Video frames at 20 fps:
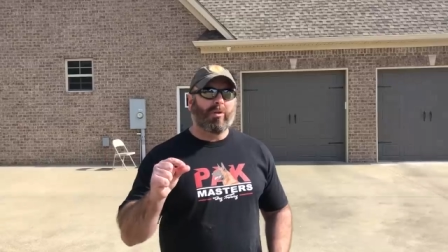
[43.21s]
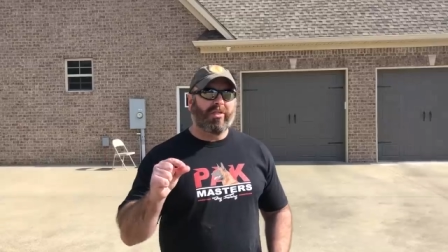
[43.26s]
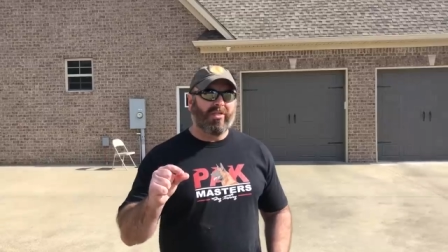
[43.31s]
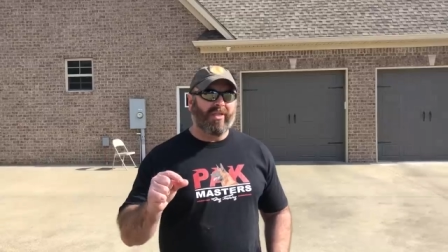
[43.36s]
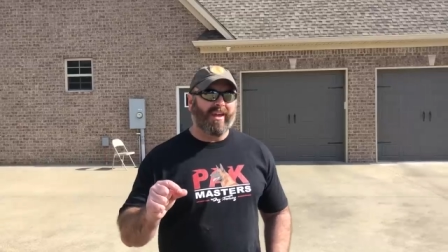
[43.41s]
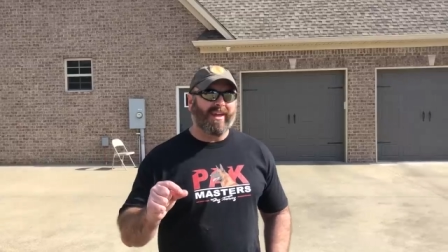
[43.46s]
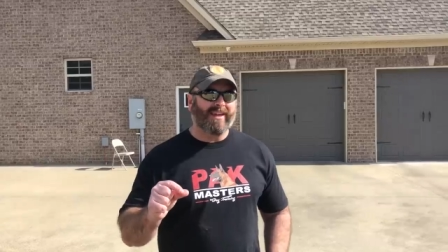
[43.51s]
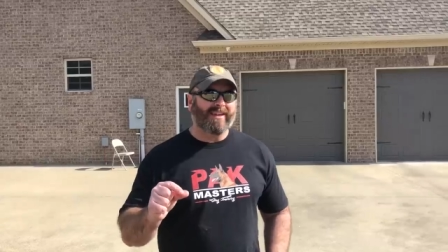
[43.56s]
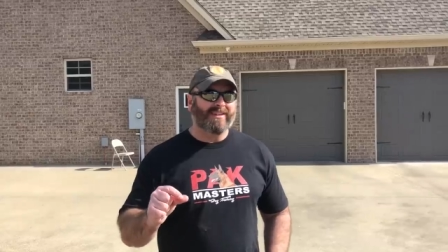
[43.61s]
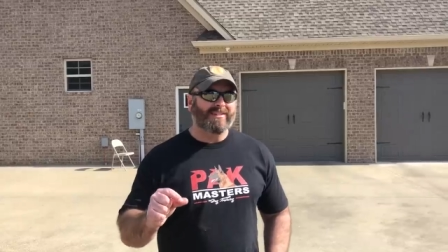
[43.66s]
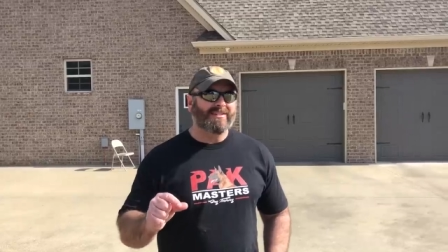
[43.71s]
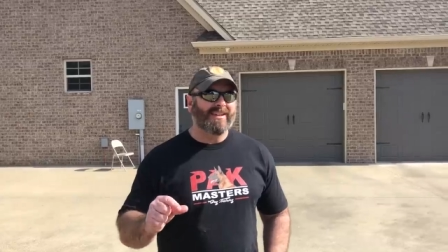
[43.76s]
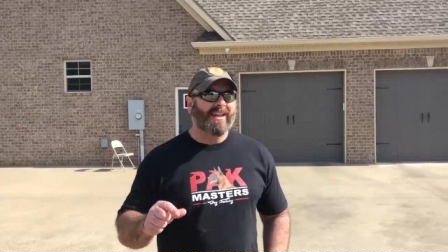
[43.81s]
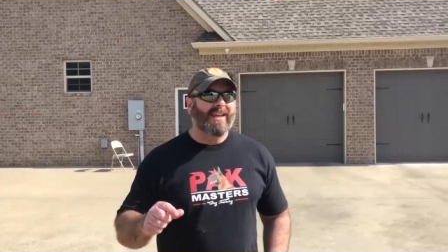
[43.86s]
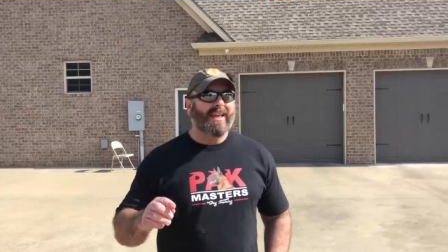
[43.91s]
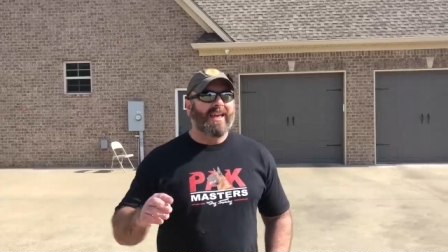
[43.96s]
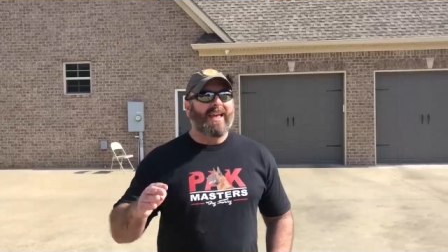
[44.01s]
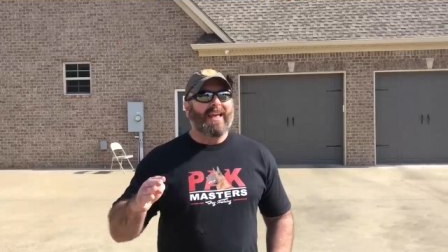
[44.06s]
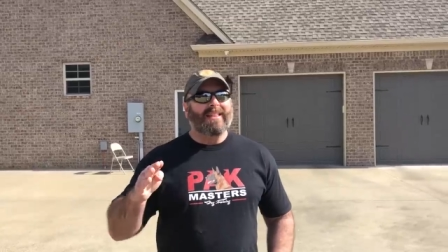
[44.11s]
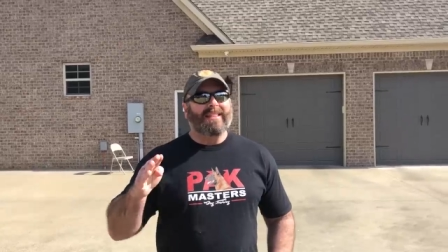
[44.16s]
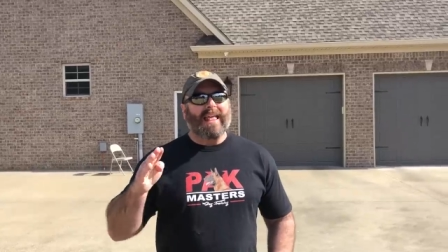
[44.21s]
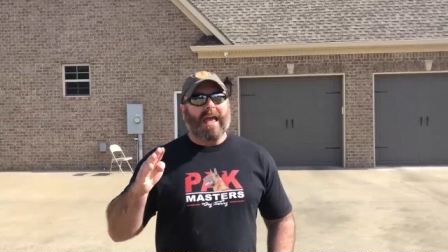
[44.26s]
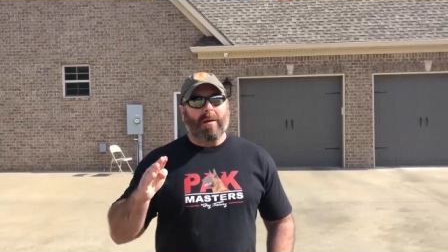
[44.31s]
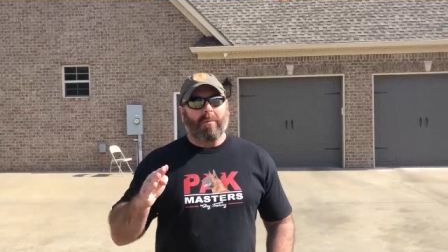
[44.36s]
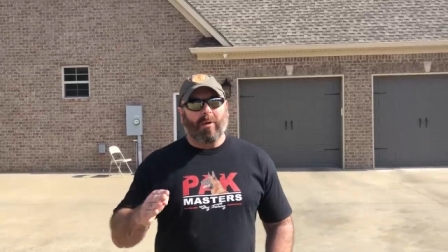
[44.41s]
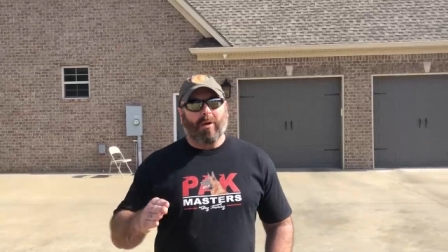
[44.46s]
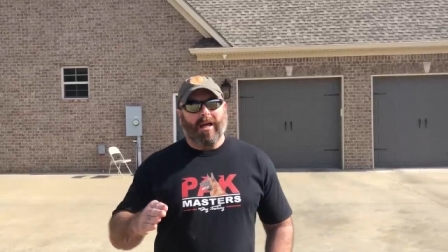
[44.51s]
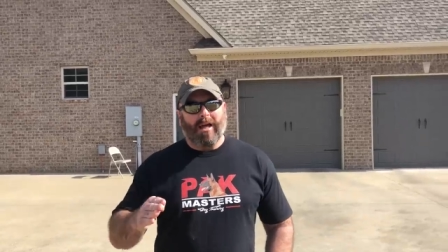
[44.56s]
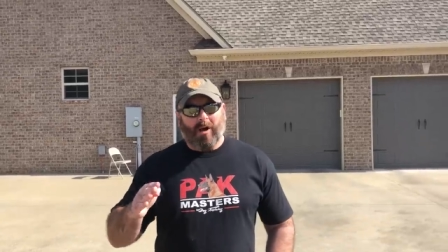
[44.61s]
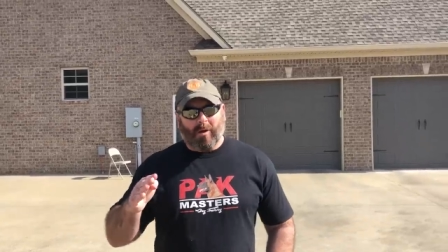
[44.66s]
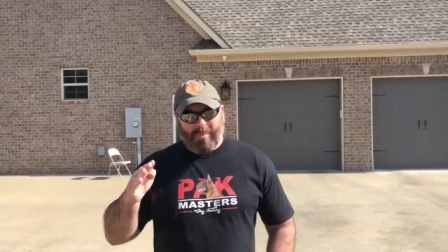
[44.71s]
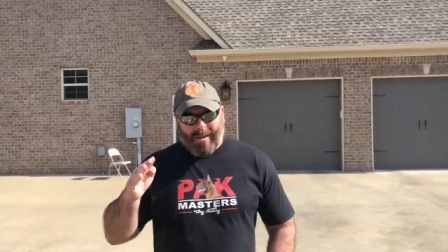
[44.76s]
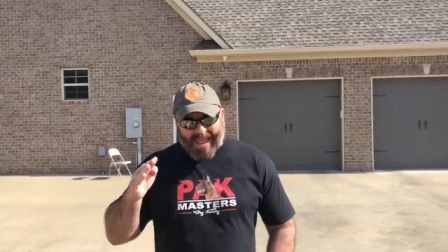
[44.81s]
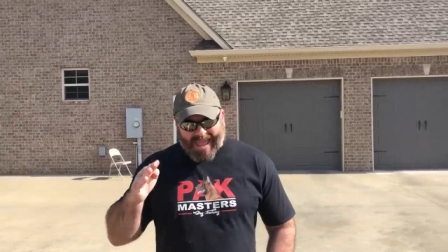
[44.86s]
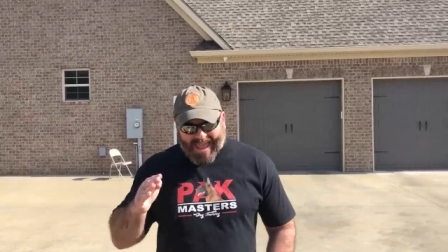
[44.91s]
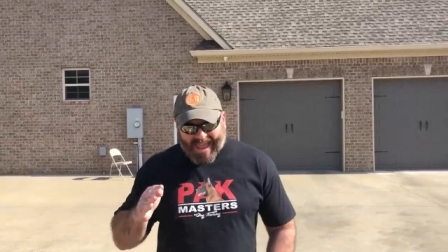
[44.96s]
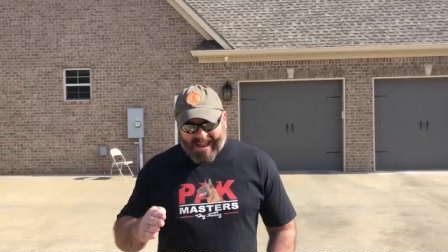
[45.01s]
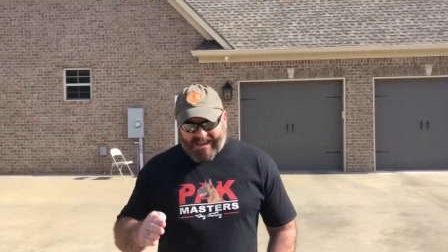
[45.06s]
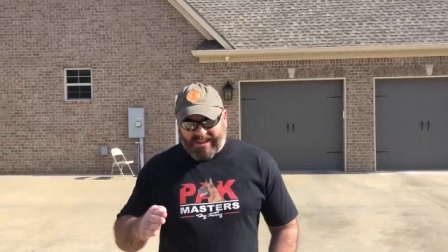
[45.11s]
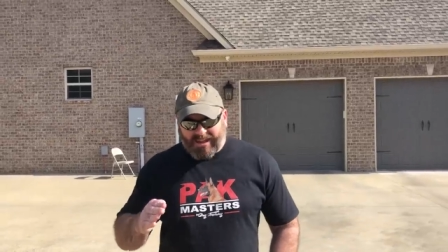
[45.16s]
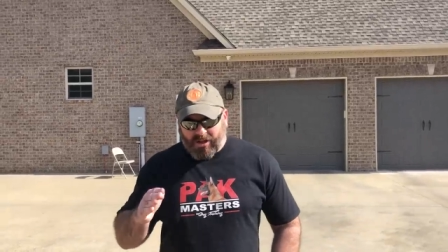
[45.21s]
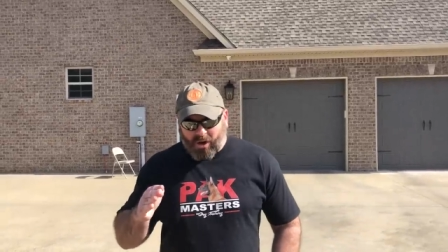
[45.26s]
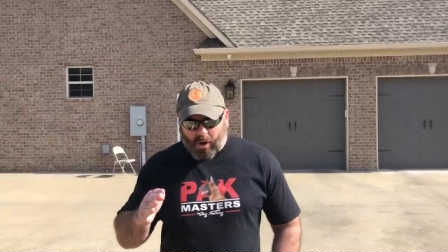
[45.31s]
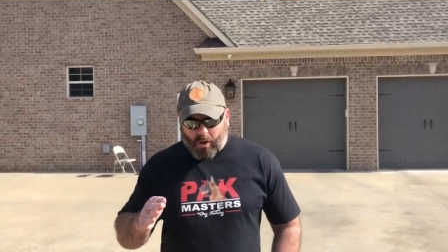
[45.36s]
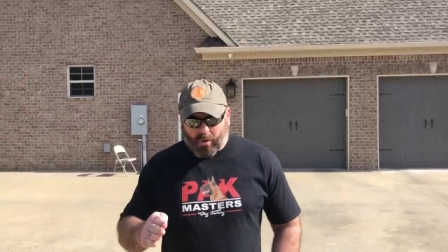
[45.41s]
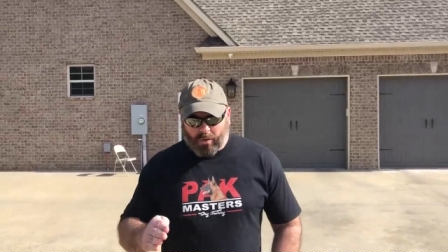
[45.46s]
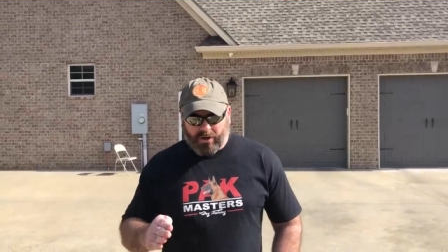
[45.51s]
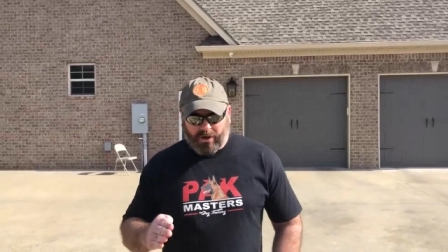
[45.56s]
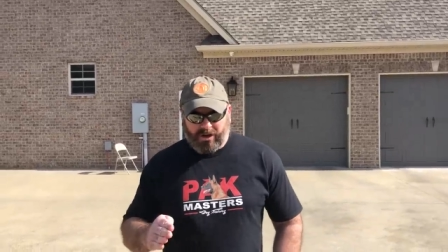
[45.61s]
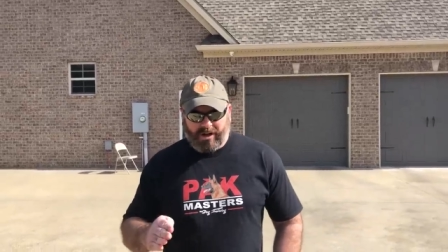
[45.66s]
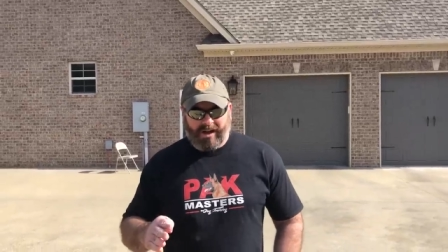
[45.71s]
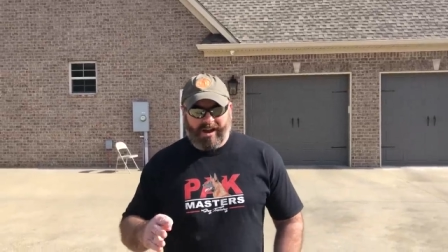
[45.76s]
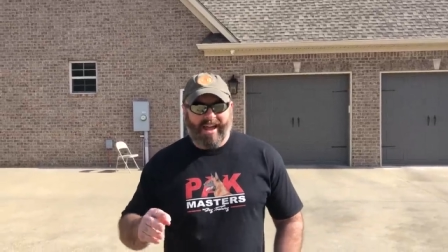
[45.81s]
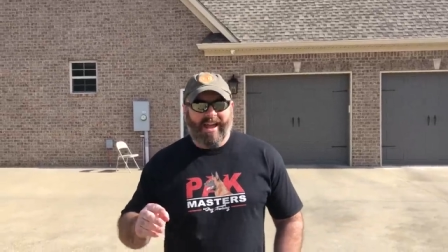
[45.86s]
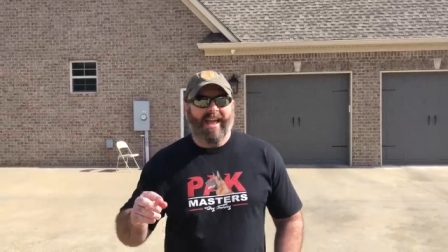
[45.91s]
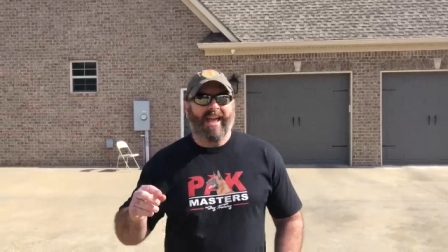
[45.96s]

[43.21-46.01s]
things that will help any owner